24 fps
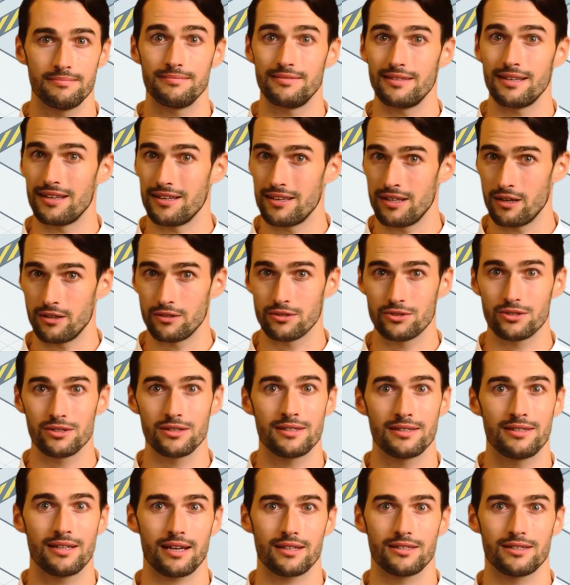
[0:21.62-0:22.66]
It
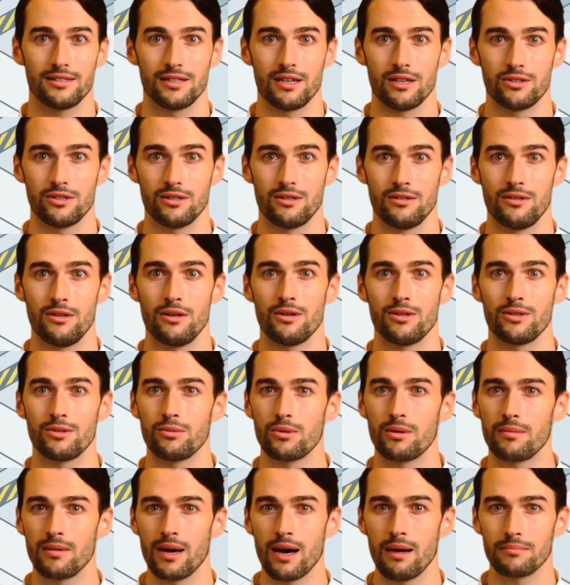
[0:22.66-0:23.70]
guarantees that session keys
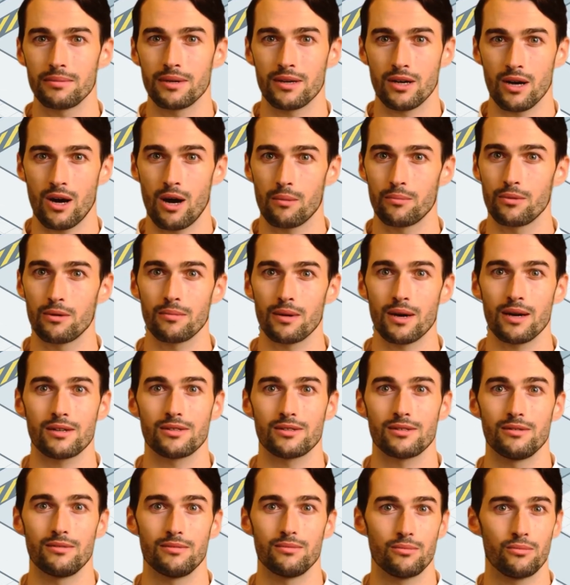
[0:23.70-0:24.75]
will not be
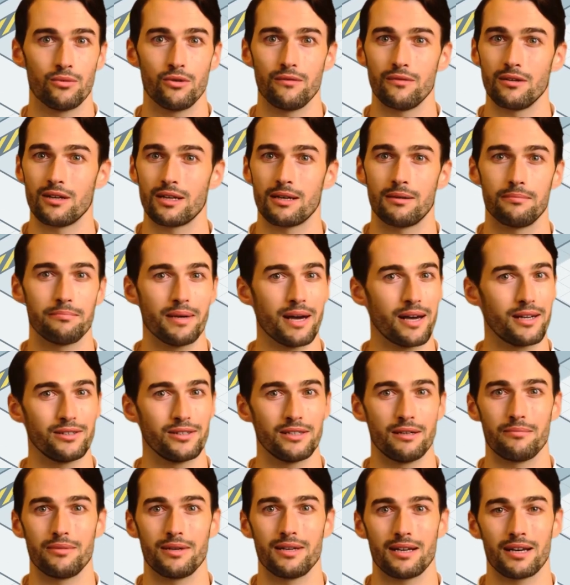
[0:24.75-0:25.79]
compromised, revealing past
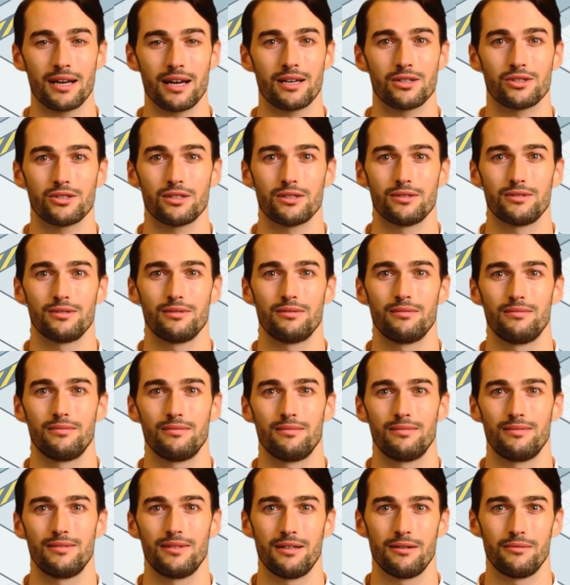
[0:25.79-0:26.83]
communications,
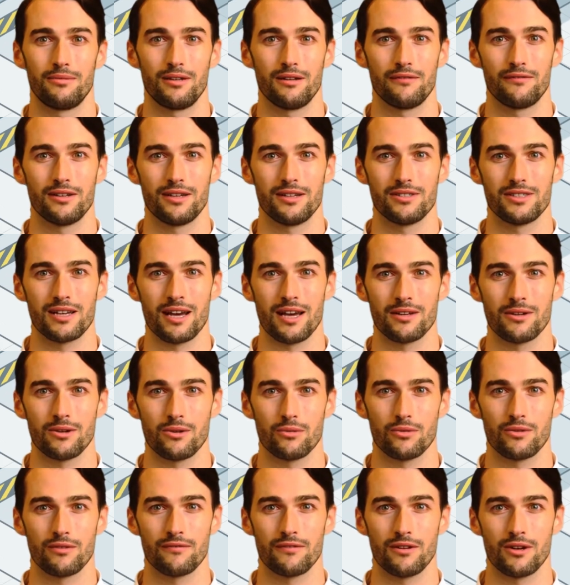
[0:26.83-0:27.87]
even if an attacker
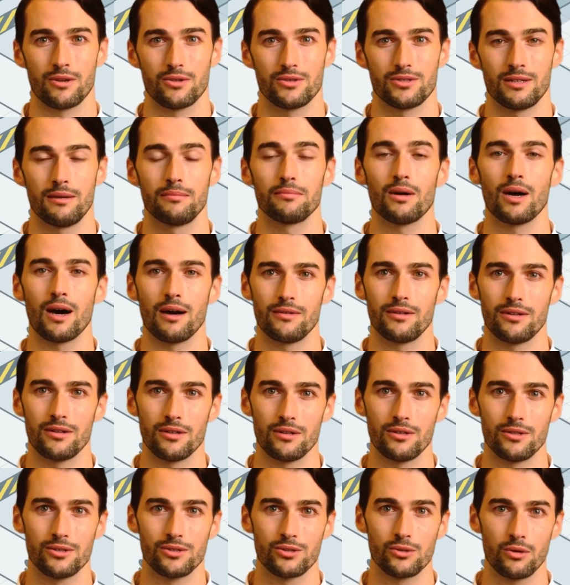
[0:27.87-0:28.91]
reveals the private
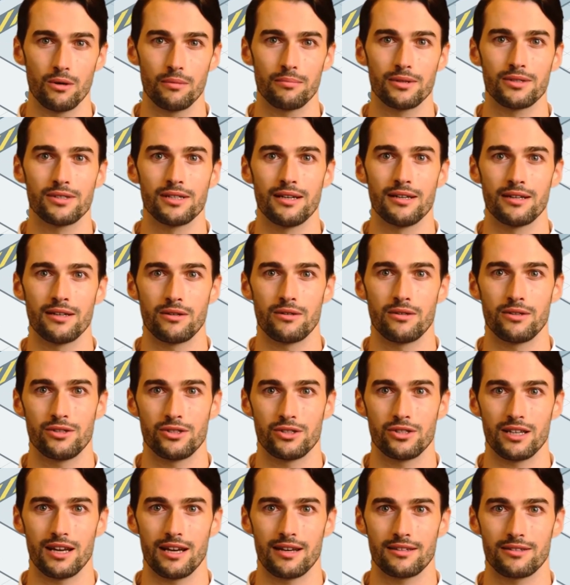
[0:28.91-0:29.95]
keys to a particular
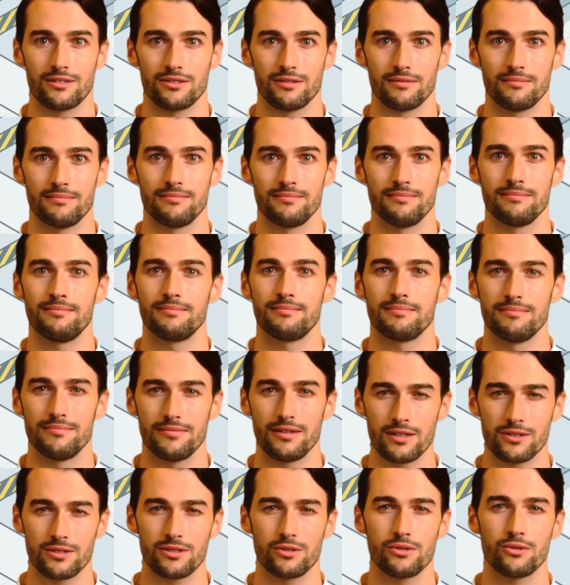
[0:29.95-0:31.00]
exchange.
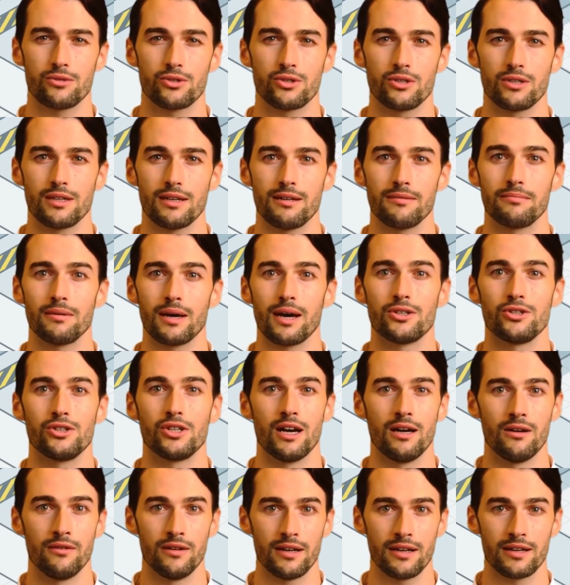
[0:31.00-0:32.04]
This is achieved by
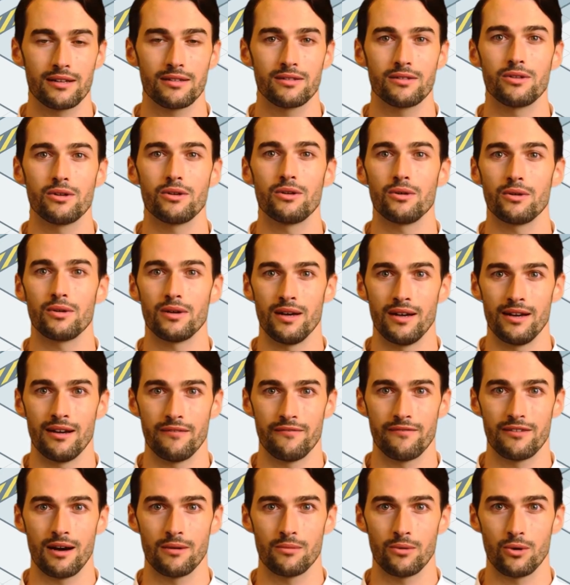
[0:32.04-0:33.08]
generating new,
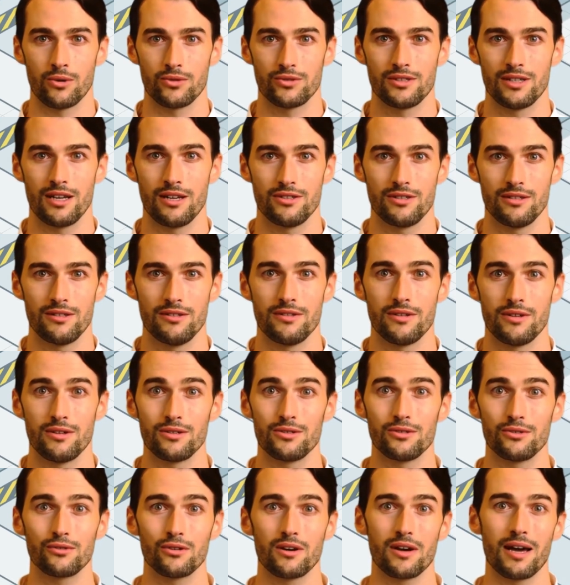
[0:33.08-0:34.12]
ephemeral session
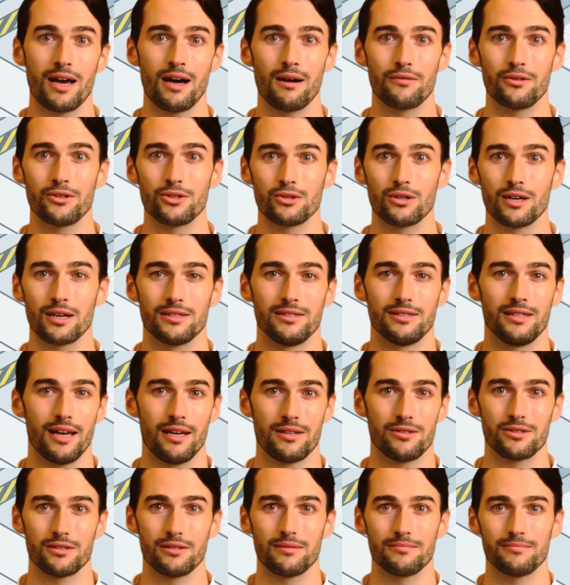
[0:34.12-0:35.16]
keys for every
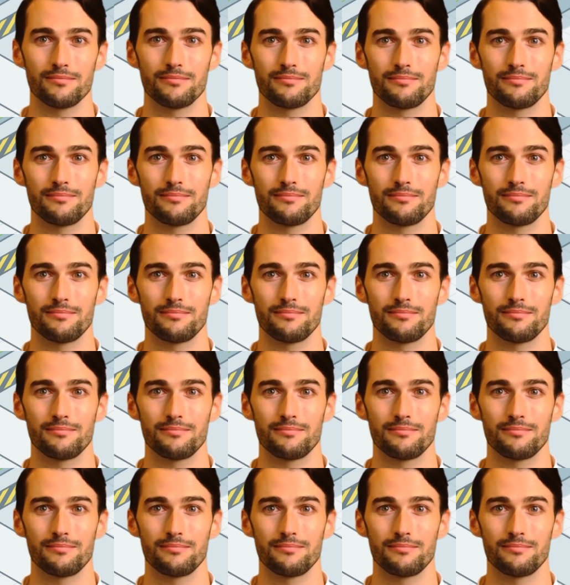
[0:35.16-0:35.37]
transaction.